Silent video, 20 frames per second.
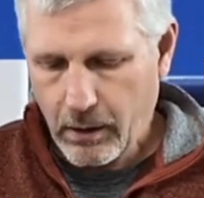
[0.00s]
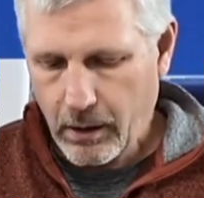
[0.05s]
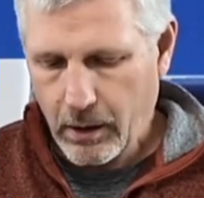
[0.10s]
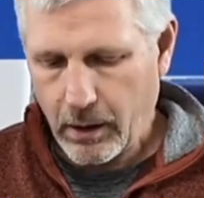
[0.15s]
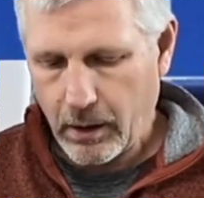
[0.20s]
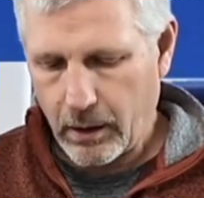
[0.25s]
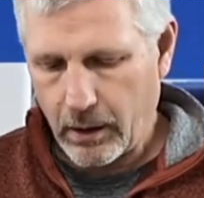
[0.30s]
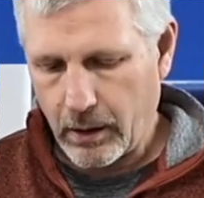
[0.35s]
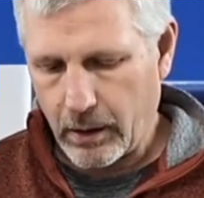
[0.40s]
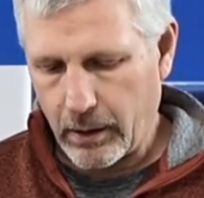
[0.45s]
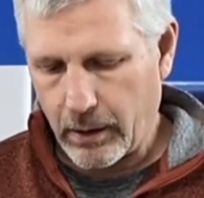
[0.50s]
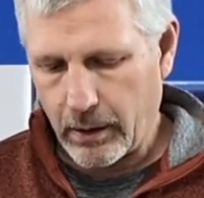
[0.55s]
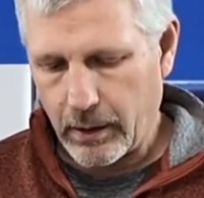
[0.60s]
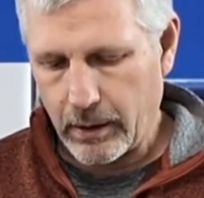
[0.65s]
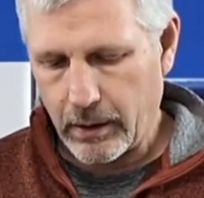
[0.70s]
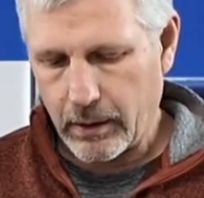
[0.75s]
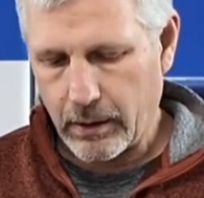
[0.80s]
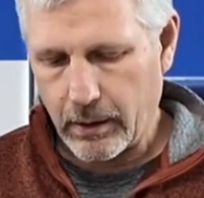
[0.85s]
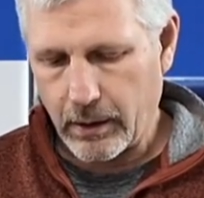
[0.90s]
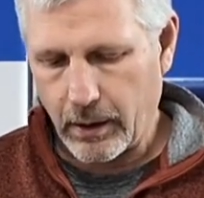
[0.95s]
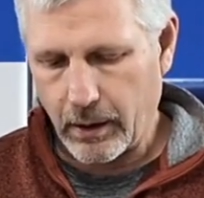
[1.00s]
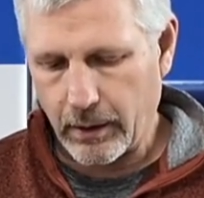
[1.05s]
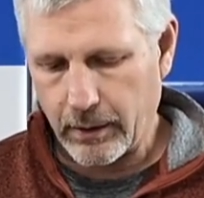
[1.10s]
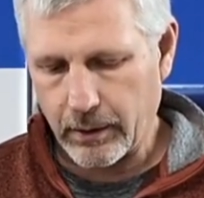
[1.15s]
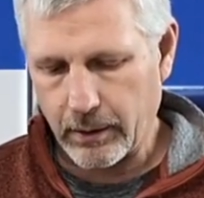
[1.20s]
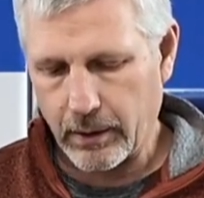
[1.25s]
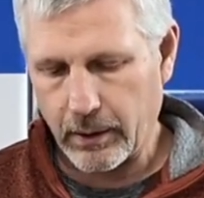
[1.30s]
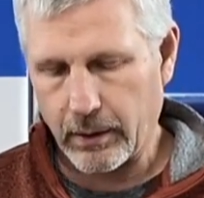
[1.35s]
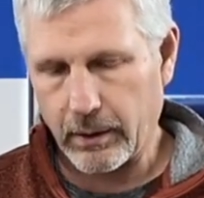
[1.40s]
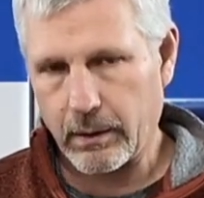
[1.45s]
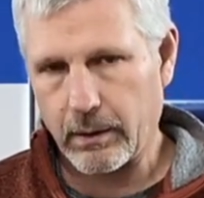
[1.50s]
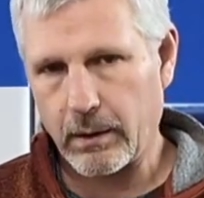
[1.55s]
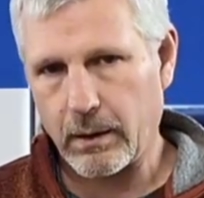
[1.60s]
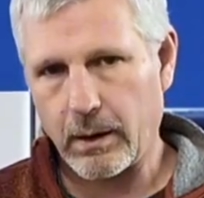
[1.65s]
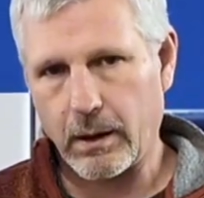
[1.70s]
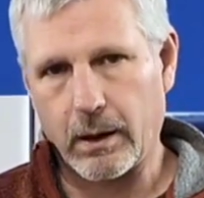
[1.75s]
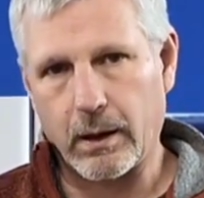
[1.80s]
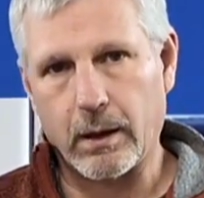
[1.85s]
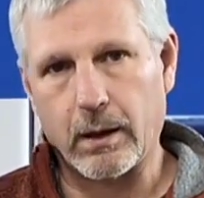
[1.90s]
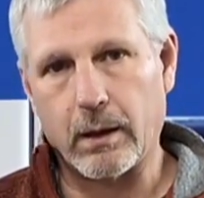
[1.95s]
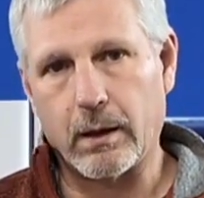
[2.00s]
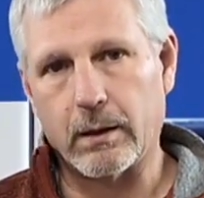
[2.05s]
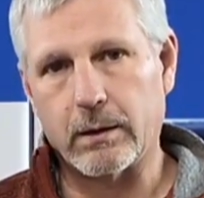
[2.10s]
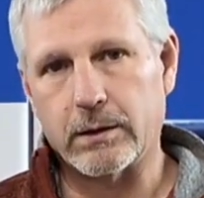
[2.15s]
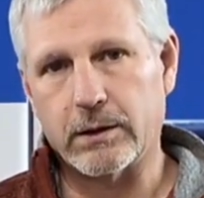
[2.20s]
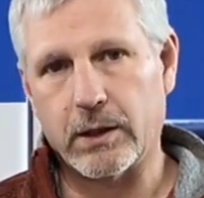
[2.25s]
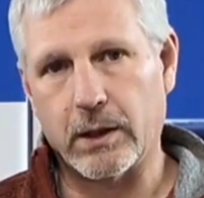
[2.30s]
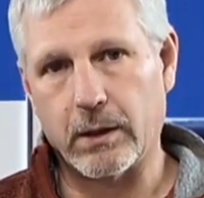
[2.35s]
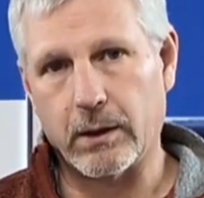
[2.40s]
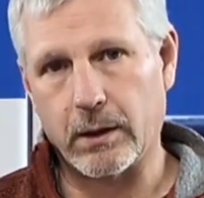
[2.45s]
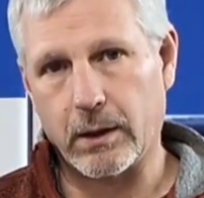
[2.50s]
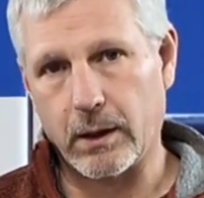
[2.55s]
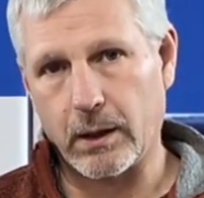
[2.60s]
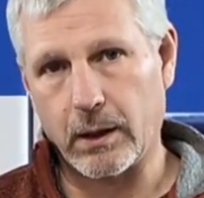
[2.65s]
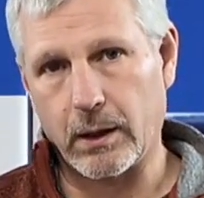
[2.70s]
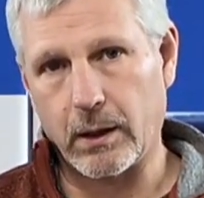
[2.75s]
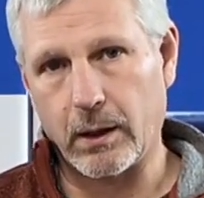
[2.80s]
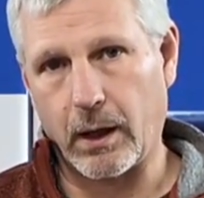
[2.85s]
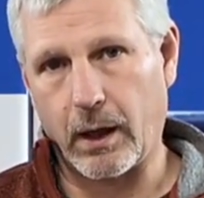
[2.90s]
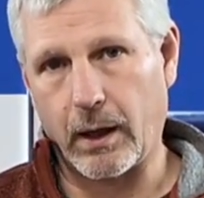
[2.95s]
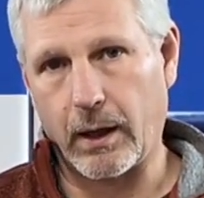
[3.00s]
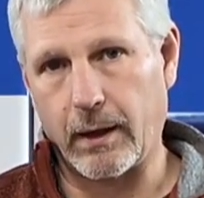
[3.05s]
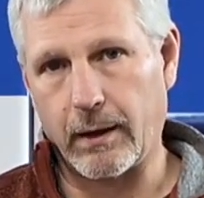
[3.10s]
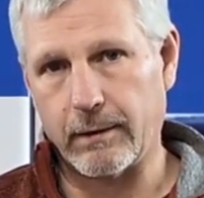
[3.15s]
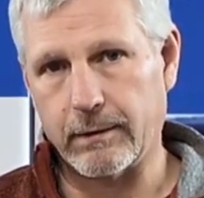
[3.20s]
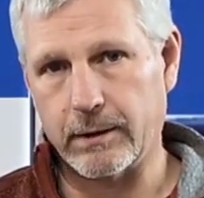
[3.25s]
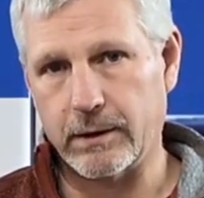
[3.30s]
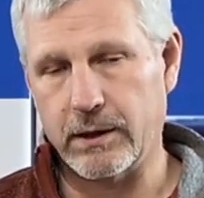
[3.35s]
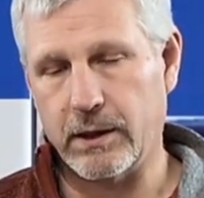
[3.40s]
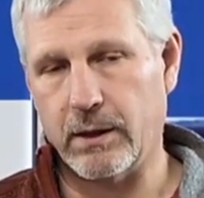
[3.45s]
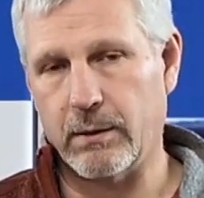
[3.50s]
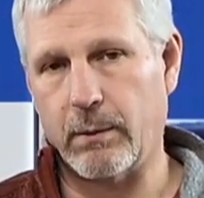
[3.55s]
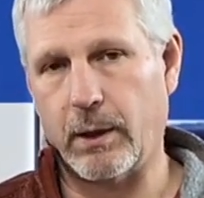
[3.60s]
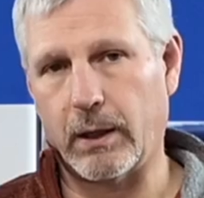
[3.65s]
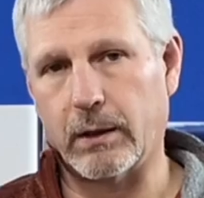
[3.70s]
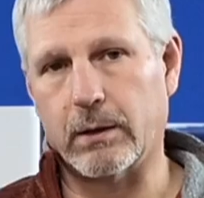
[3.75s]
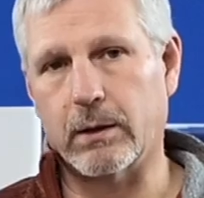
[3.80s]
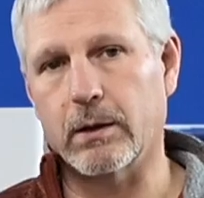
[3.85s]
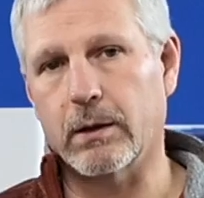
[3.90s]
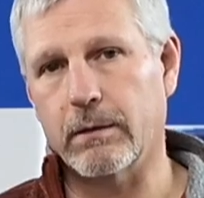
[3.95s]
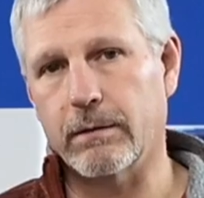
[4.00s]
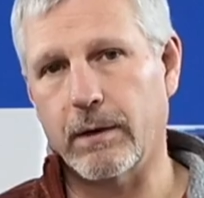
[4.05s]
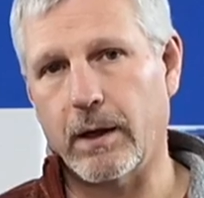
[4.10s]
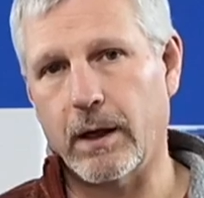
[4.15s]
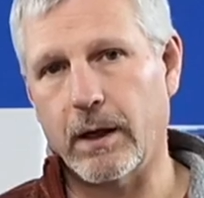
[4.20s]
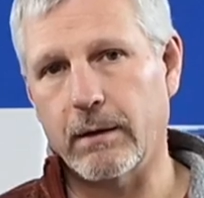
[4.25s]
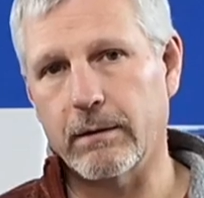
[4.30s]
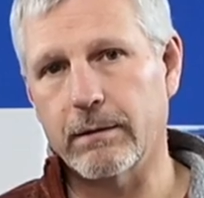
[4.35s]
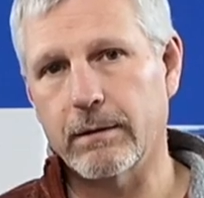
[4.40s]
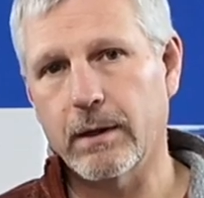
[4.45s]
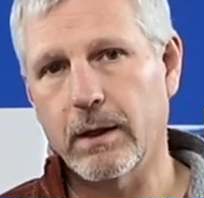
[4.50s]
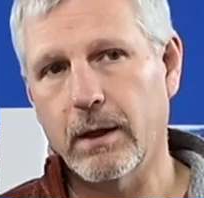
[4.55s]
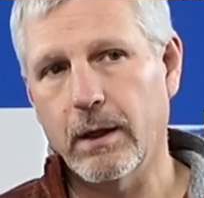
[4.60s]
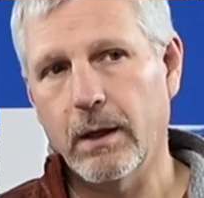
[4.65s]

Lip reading: In the other Cherokee, I have a GMA 35